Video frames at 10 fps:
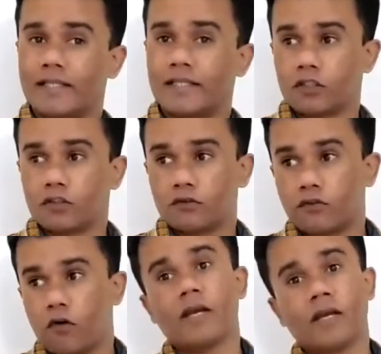to
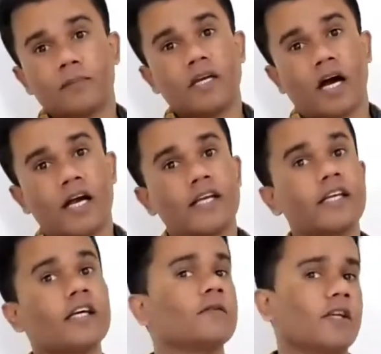form AB ideal
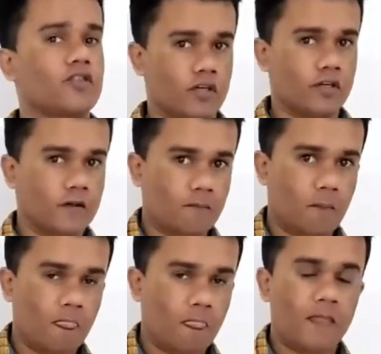mixture.
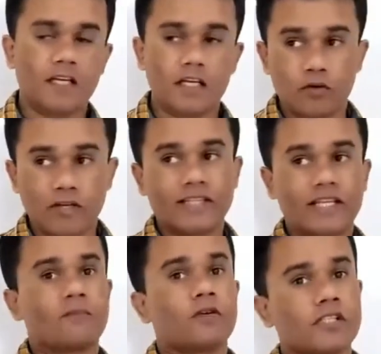During that
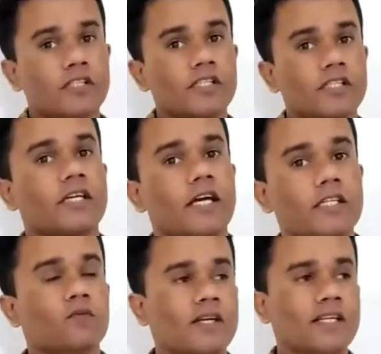process, I asked
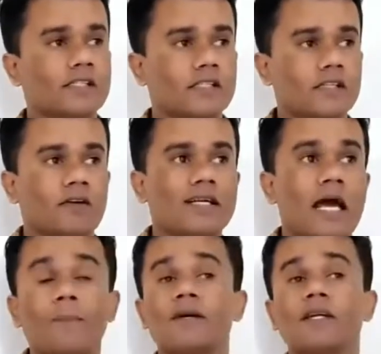what
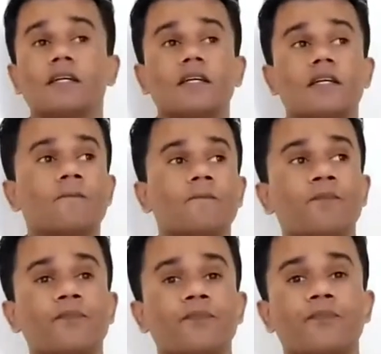happened
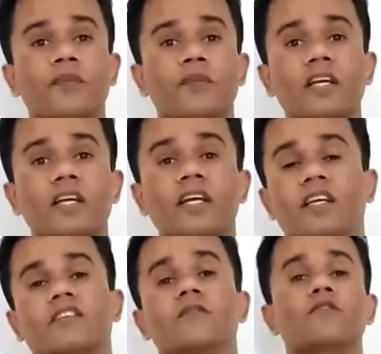in
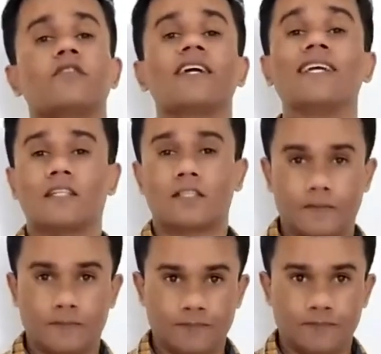terms of heat.
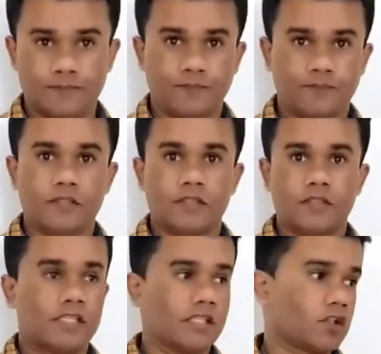Heat
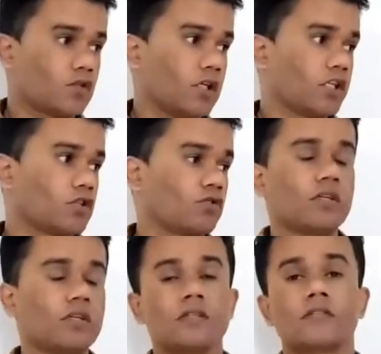is released to the
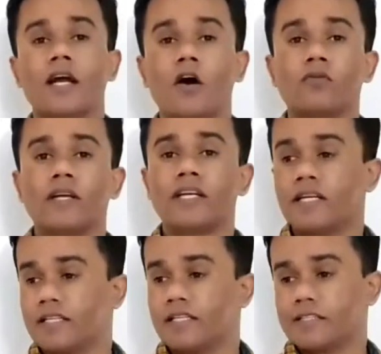surrounding, heat
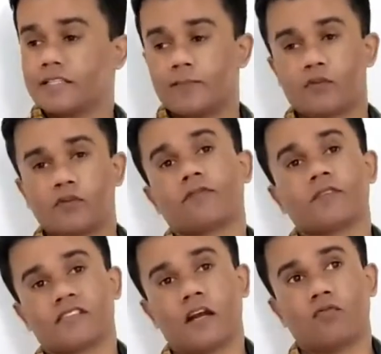is absorbed from the
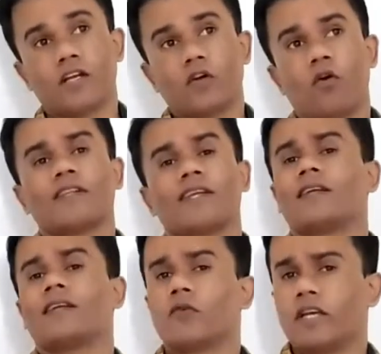surrounding, or there is
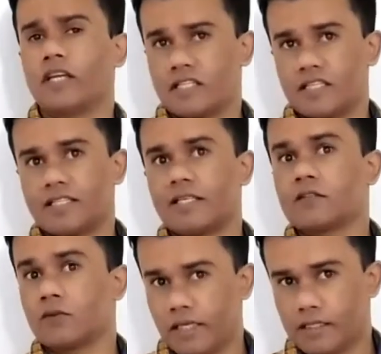no heat change. That's what I
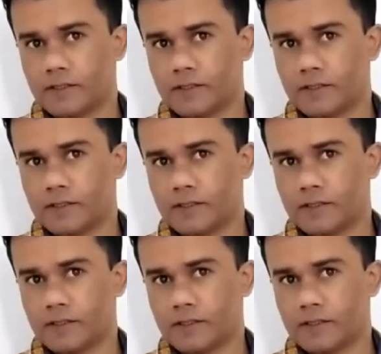asked.